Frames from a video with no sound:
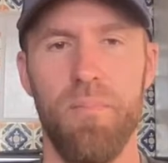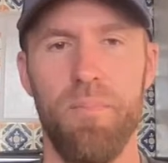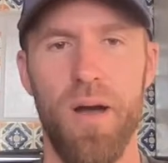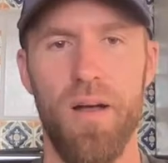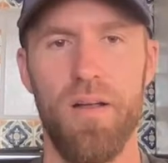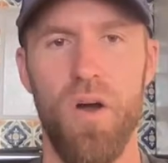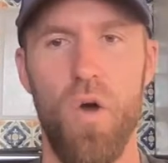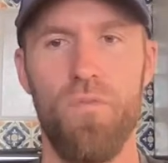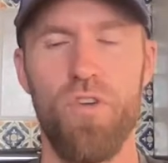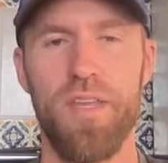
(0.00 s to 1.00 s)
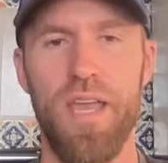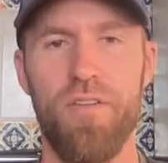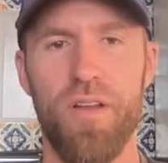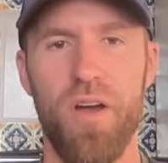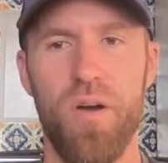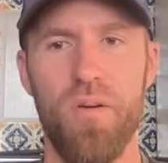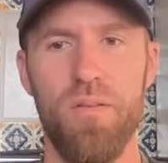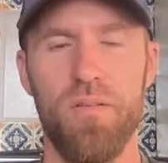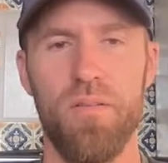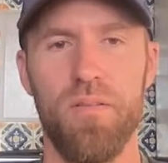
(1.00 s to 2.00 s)
But over a year
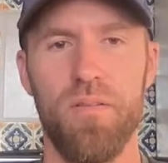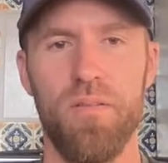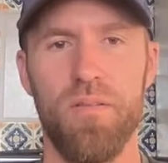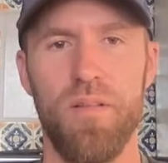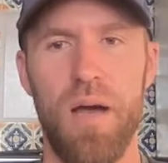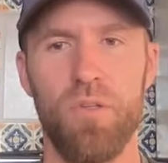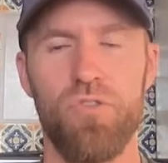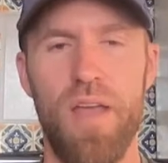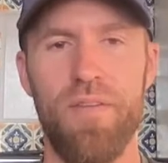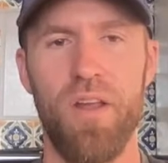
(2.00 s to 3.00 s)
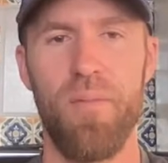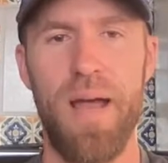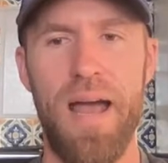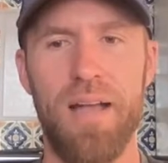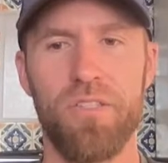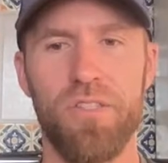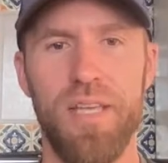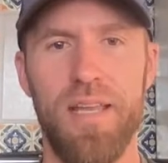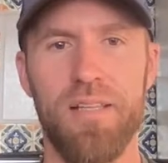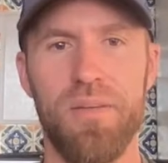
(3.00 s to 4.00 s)
ago, I was raving on about
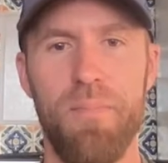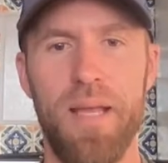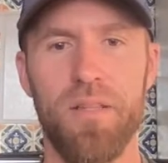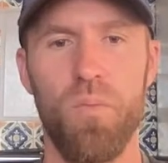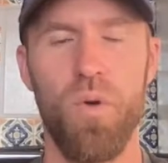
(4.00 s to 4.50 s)
Argentina to make the